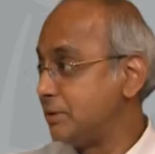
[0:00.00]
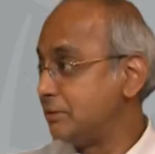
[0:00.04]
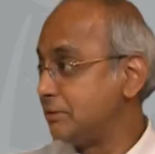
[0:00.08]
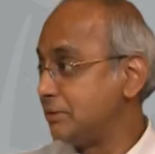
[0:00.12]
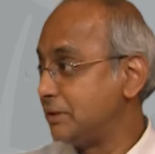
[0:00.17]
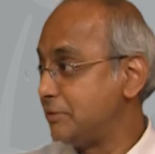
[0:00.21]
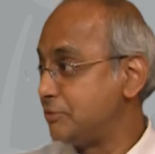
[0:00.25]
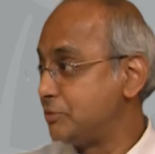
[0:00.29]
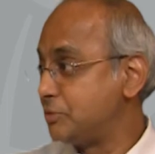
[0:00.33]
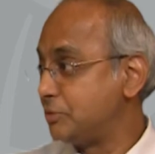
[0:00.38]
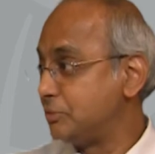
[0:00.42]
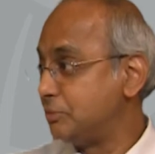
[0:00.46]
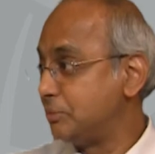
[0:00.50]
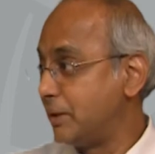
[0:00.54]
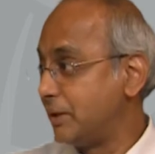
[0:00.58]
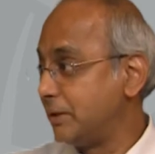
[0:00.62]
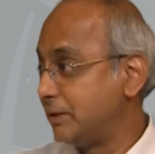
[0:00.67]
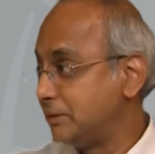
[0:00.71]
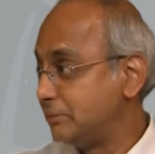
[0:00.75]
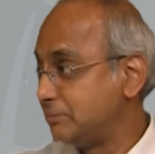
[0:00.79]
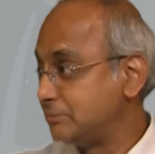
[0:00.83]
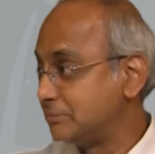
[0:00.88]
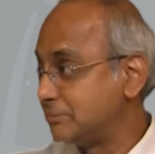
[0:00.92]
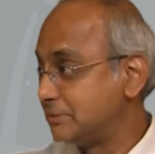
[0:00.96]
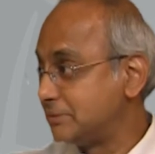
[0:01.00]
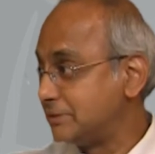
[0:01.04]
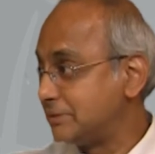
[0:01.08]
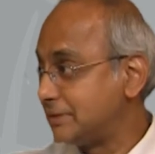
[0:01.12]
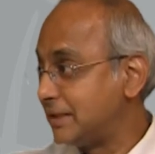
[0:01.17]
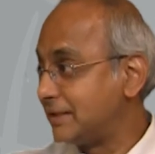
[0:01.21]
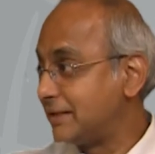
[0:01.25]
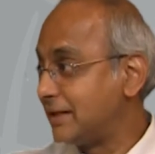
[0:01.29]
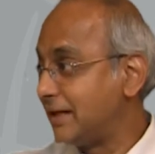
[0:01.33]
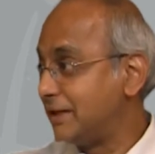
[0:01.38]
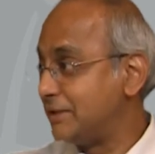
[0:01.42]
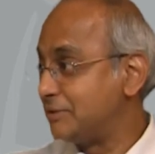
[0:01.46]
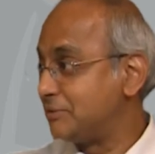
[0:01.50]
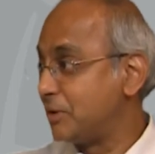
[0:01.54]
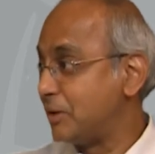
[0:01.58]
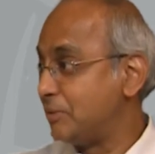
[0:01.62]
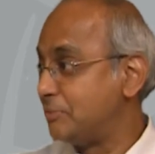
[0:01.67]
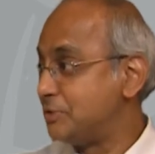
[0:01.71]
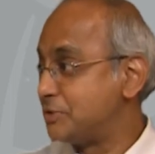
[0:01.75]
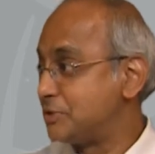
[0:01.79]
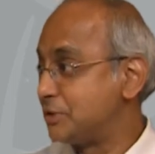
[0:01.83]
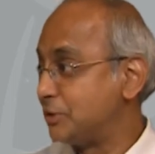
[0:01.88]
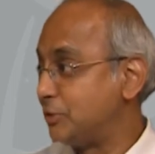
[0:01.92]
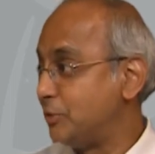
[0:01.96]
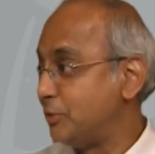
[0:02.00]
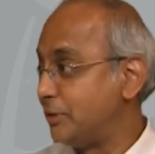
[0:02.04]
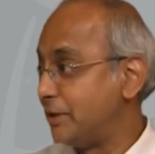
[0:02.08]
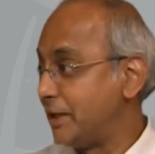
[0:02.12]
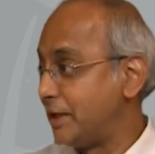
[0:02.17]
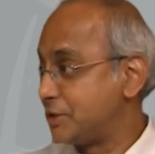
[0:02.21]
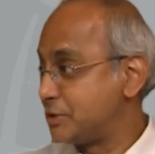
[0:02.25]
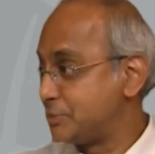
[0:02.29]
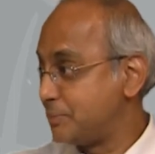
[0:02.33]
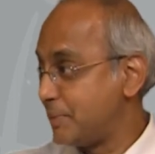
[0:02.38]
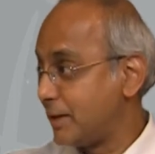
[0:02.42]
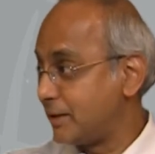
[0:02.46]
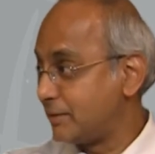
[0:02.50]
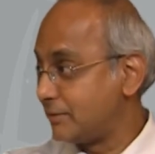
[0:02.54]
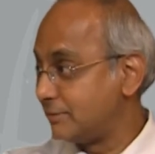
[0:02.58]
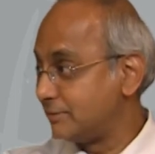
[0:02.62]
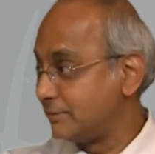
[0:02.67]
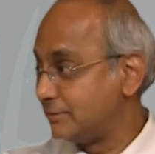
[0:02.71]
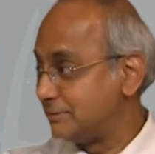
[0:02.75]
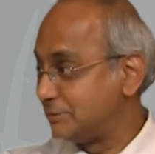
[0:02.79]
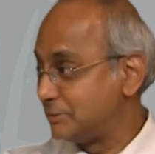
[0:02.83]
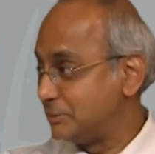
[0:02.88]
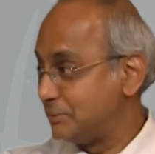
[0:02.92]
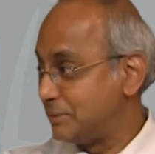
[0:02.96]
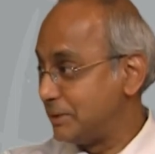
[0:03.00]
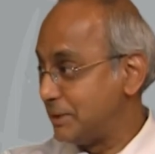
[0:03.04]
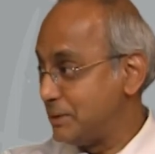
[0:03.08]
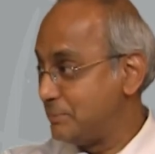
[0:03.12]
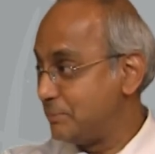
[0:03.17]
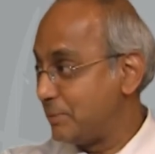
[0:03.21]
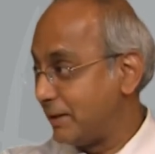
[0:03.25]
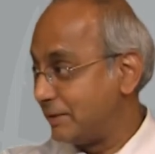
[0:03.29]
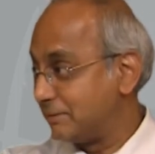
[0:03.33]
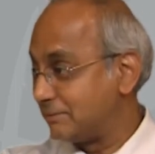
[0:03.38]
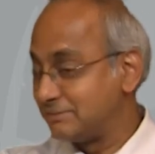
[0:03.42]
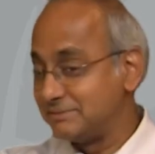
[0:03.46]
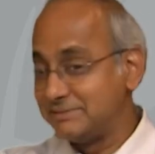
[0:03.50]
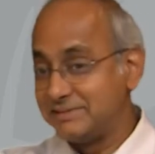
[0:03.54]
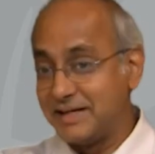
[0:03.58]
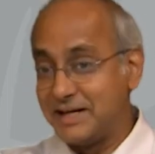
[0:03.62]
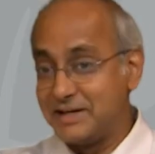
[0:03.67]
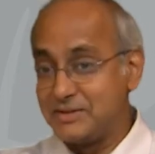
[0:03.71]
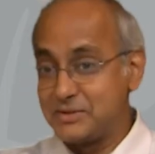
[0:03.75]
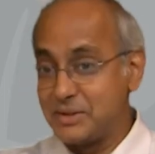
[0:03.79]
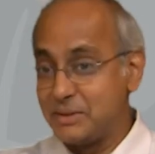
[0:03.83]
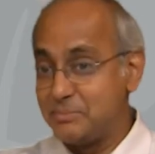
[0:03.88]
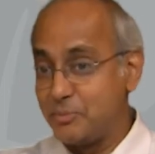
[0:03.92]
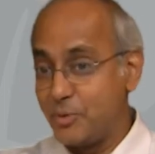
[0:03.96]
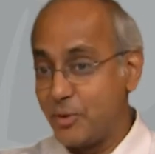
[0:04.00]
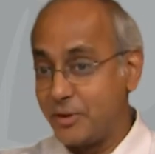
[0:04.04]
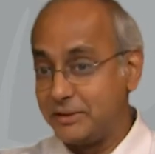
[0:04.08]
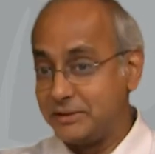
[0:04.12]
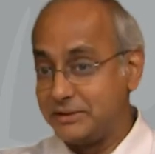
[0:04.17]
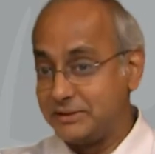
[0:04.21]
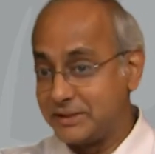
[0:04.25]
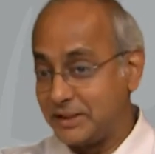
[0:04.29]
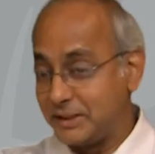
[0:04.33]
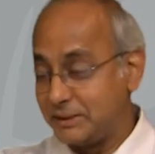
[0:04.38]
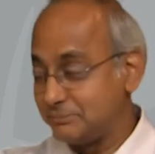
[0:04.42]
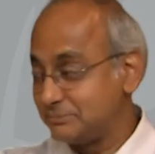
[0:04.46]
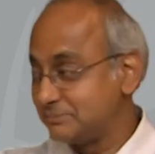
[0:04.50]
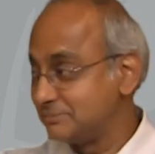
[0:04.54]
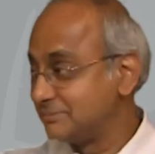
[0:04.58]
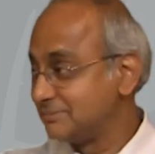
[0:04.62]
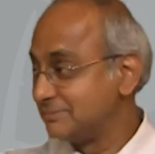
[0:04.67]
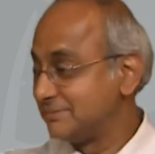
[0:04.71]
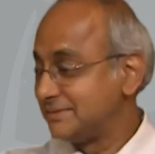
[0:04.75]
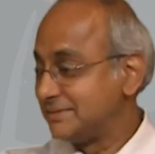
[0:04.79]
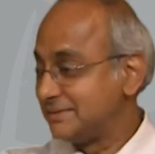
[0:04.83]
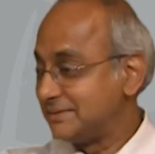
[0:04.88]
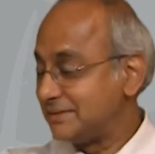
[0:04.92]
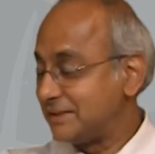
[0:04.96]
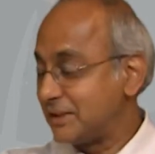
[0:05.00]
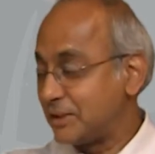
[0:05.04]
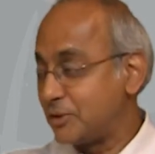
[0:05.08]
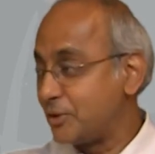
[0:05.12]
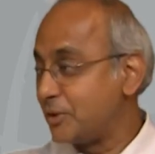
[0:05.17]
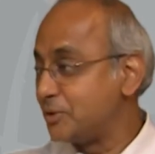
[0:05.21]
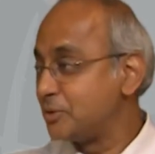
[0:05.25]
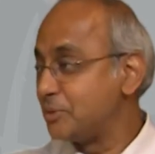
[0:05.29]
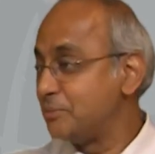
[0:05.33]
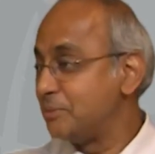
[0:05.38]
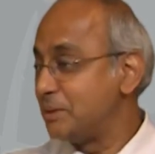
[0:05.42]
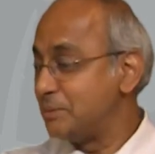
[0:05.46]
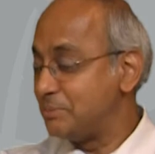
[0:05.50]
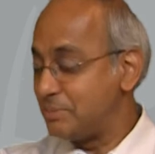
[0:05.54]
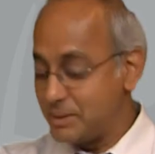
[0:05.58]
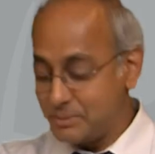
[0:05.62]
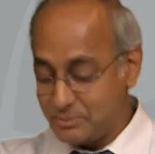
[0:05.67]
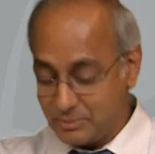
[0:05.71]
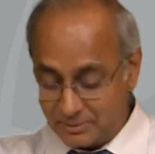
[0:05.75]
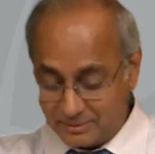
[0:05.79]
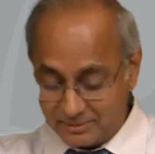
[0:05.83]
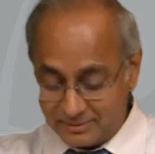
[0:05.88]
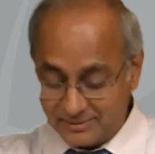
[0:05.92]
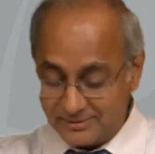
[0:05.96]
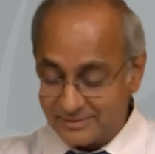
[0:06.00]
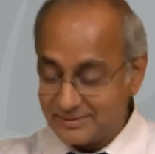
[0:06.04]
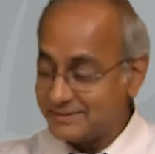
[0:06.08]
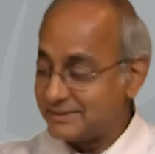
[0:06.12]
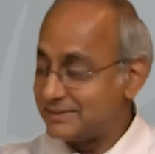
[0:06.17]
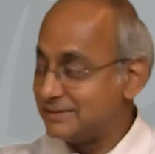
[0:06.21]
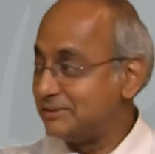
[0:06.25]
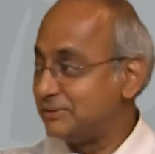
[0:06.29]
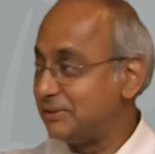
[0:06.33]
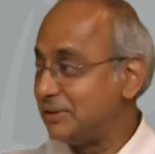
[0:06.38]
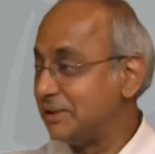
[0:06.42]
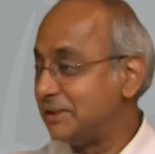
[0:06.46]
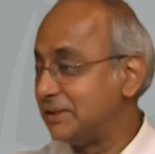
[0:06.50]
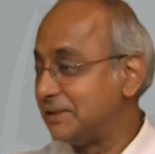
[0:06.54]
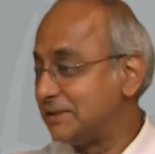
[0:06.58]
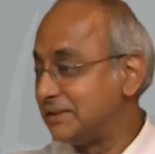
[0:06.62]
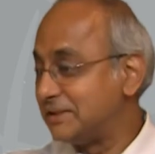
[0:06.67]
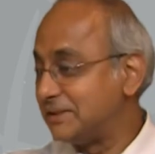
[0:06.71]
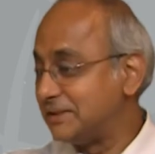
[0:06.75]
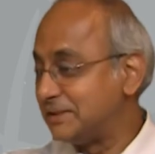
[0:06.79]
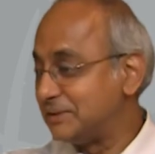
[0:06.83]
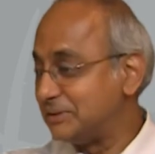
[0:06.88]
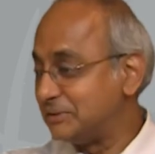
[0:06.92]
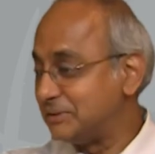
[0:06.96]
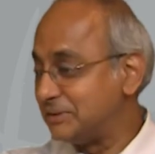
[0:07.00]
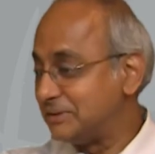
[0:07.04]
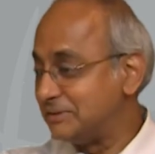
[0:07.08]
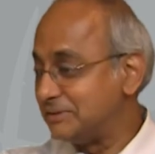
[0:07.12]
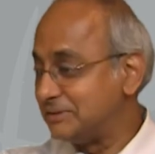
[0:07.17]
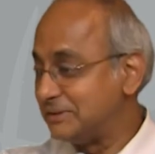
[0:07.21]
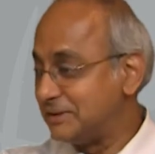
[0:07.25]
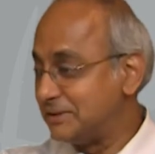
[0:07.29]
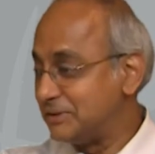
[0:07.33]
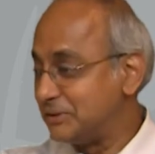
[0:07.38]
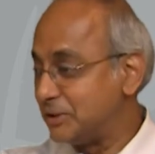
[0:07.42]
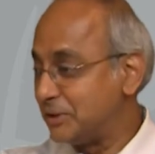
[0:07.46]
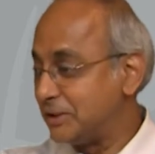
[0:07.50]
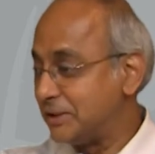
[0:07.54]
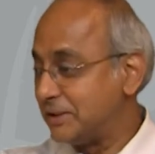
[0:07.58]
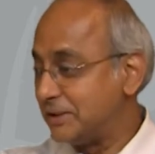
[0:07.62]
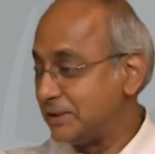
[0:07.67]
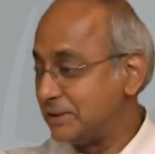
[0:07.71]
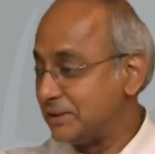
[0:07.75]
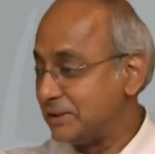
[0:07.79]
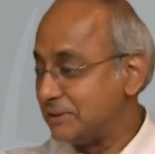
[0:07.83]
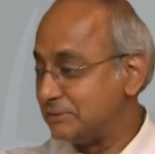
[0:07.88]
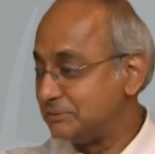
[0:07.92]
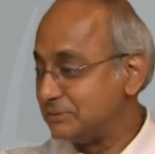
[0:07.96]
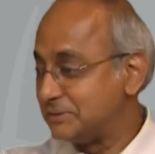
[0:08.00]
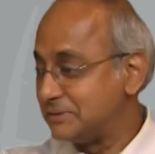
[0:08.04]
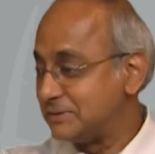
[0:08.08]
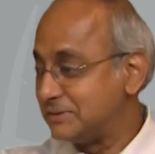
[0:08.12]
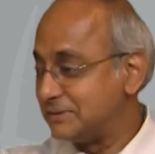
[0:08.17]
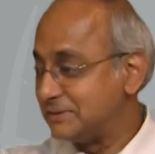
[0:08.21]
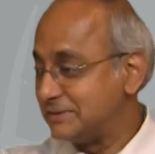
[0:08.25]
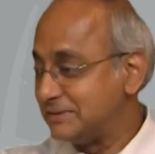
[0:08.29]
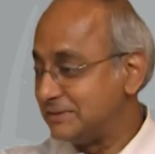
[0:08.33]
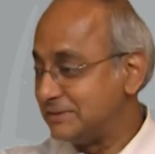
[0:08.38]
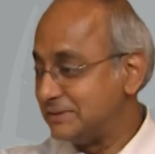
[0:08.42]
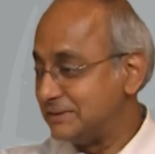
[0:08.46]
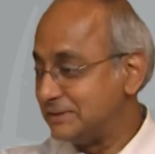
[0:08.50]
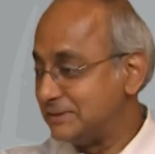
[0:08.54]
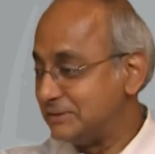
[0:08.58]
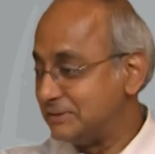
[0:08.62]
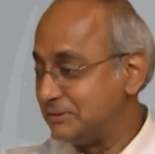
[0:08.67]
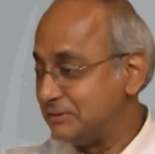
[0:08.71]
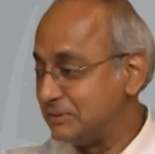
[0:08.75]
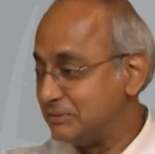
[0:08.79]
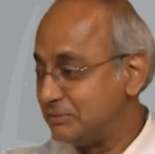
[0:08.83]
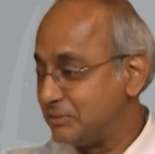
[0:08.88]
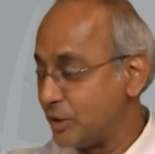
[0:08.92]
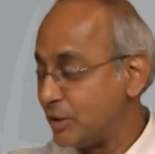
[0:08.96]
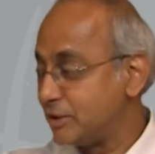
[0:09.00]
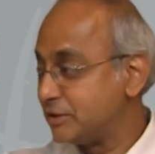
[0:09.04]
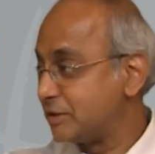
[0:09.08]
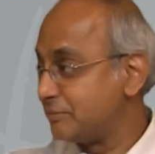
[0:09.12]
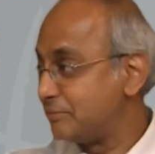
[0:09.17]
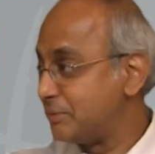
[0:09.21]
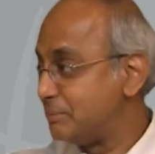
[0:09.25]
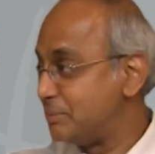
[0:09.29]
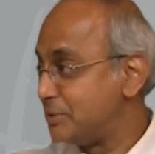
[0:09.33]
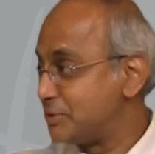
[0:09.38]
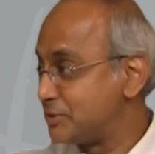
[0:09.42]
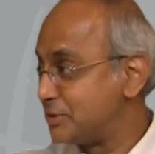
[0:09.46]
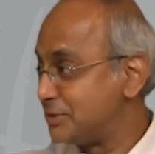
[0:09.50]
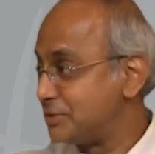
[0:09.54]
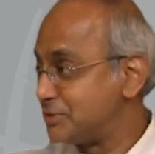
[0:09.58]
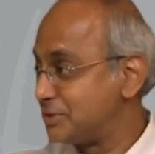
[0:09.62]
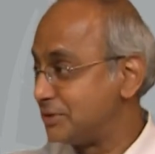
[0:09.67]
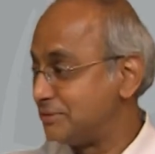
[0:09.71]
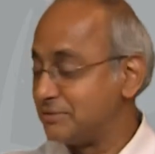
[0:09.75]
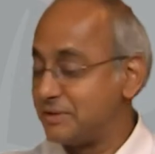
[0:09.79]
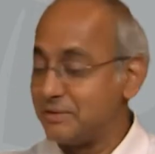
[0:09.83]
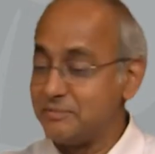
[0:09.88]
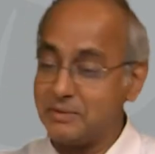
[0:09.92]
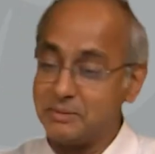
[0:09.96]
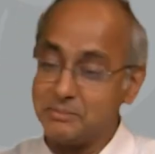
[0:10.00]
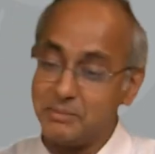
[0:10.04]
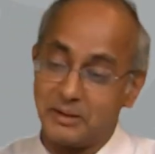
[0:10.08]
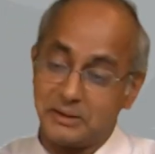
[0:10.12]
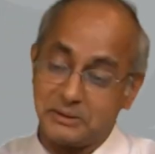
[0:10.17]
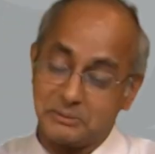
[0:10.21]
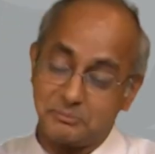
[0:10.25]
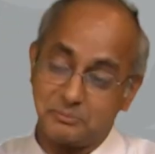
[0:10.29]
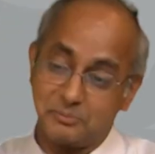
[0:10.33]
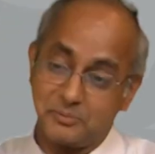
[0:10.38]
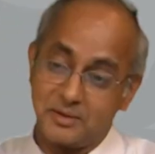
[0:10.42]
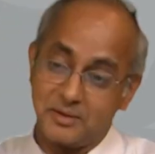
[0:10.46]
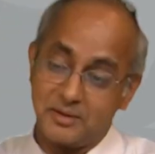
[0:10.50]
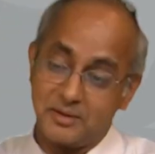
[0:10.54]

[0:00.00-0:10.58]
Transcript: me gives you money, that guy is obviously going to expect to be repaid at some point in time. There are not too many people in the, uh, uh in the, in the, uh, in the philanthropy business of giving money.